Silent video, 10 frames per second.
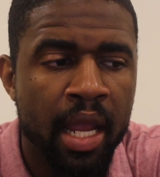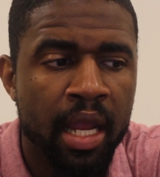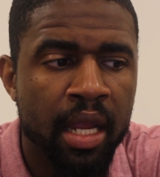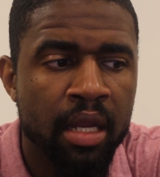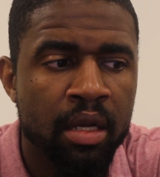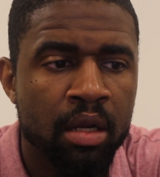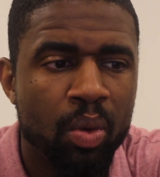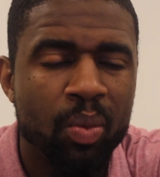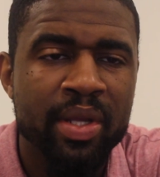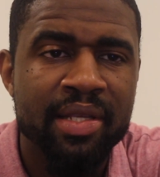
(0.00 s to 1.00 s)
And
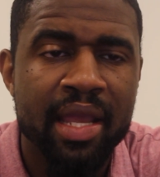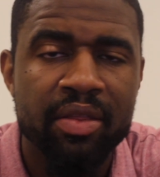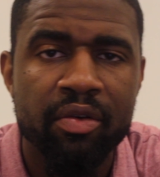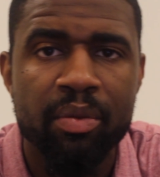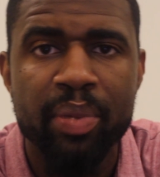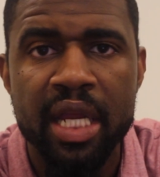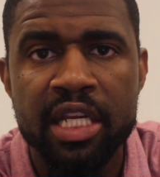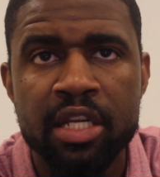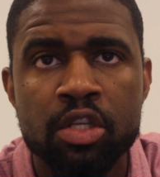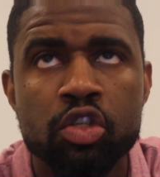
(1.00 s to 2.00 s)
when we take their
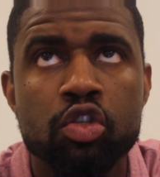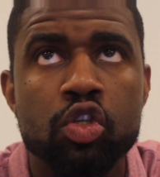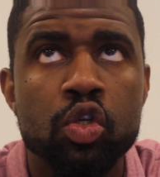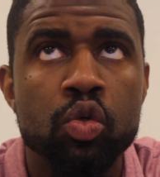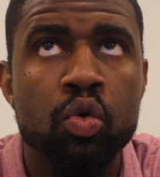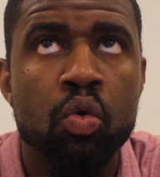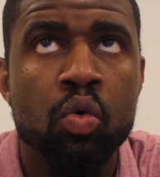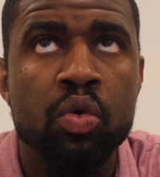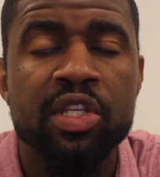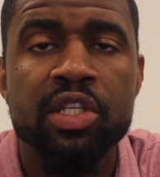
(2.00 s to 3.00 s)
opinions
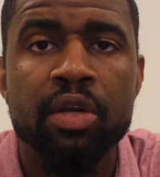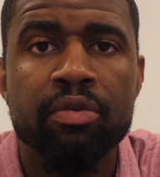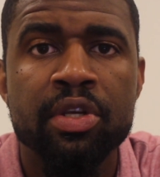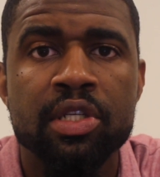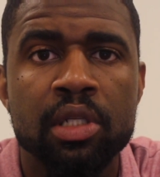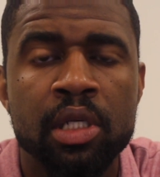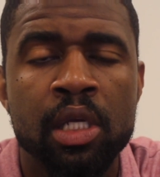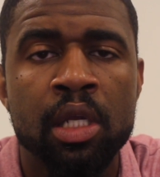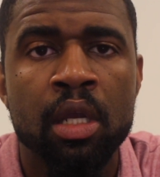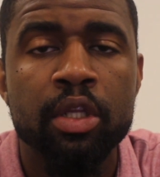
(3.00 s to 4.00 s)
too
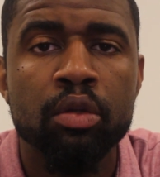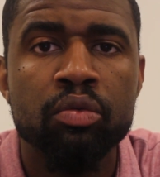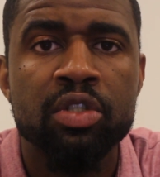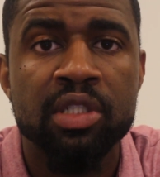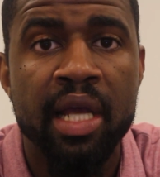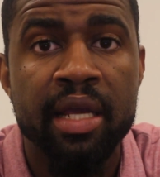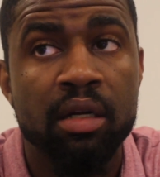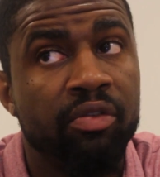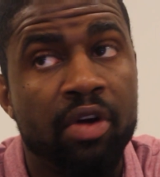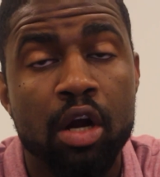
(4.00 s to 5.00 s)
seriously, we lose
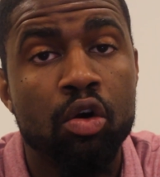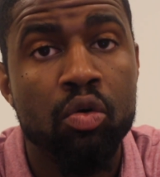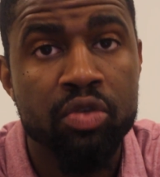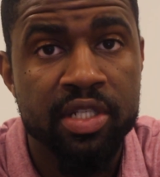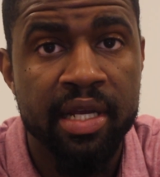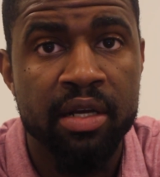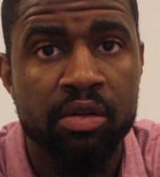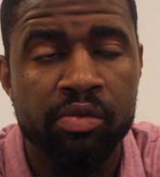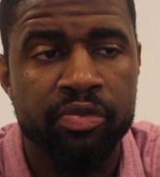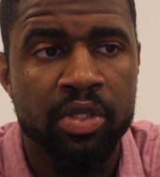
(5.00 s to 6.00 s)
sight of our own
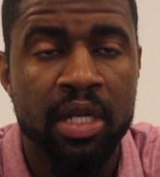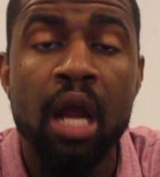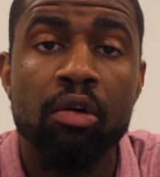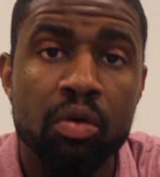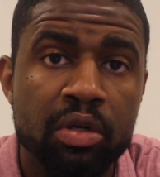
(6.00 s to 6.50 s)
selves and our